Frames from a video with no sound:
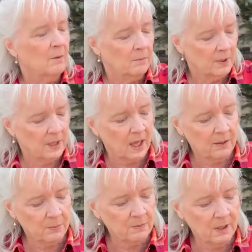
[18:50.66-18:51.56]
but I
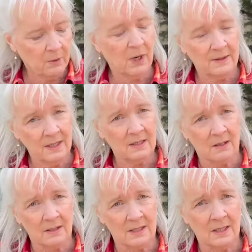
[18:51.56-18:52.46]
put my white things
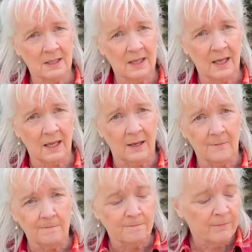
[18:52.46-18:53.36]
on a sunny day.
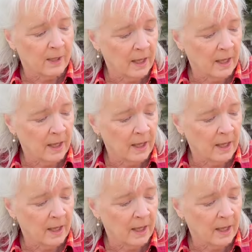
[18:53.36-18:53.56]
Yeah.